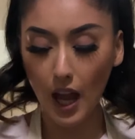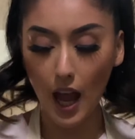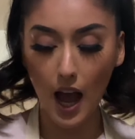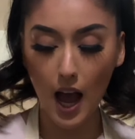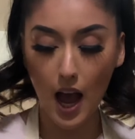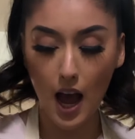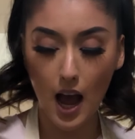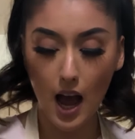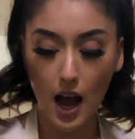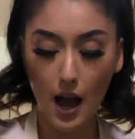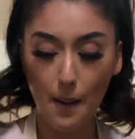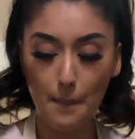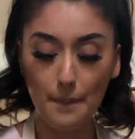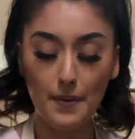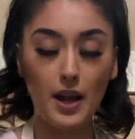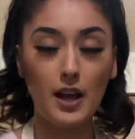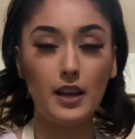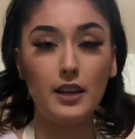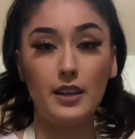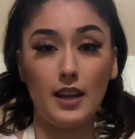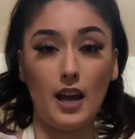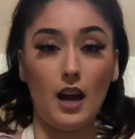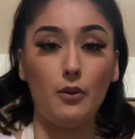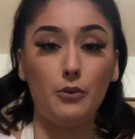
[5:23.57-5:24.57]
um,
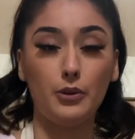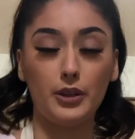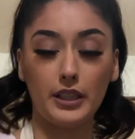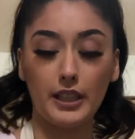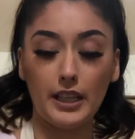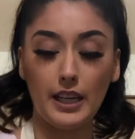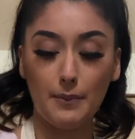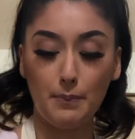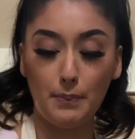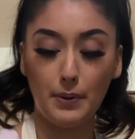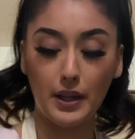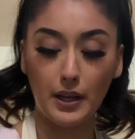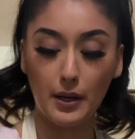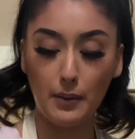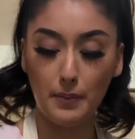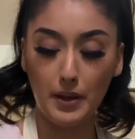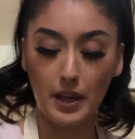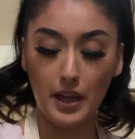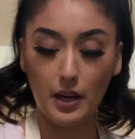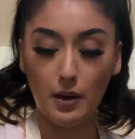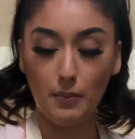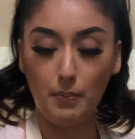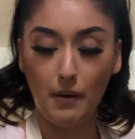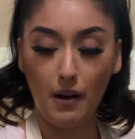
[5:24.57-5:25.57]
now we're gonna put them
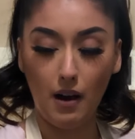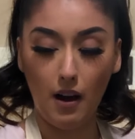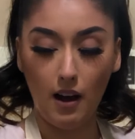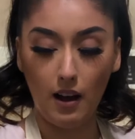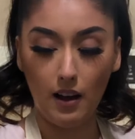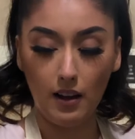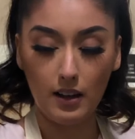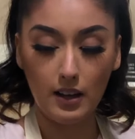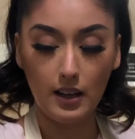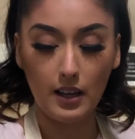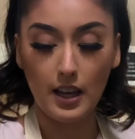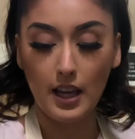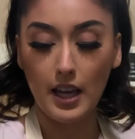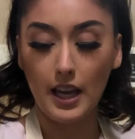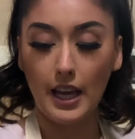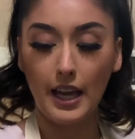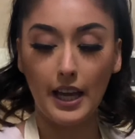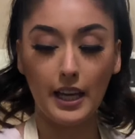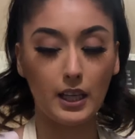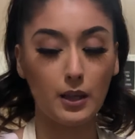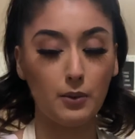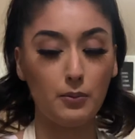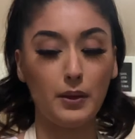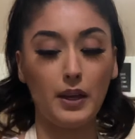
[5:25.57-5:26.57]
in a pot.
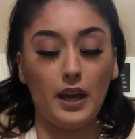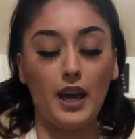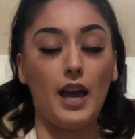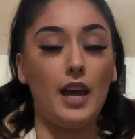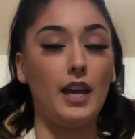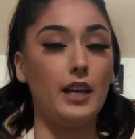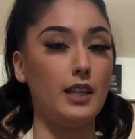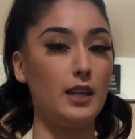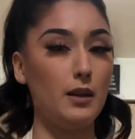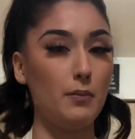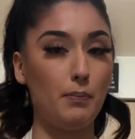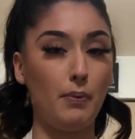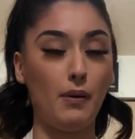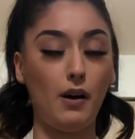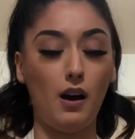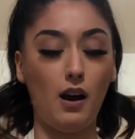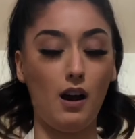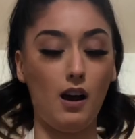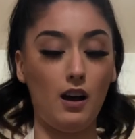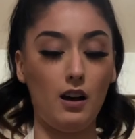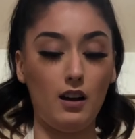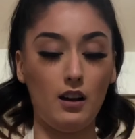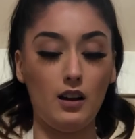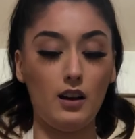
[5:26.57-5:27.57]
It could be any
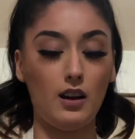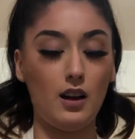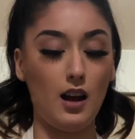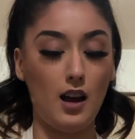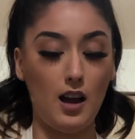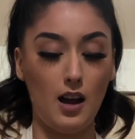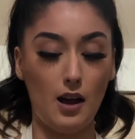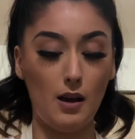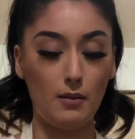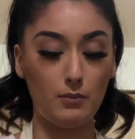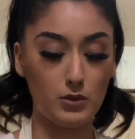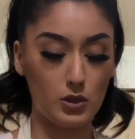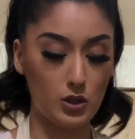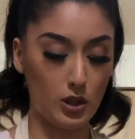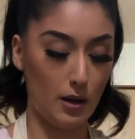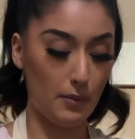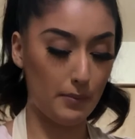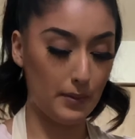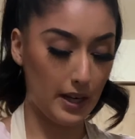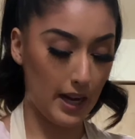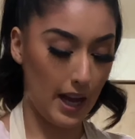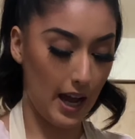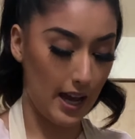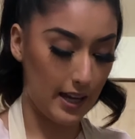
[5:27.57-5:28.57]
pot, um, so I'm
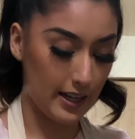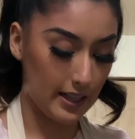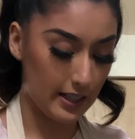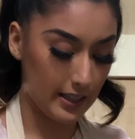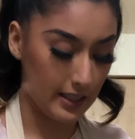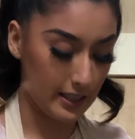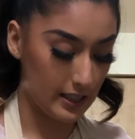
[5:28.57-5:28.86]
gonna add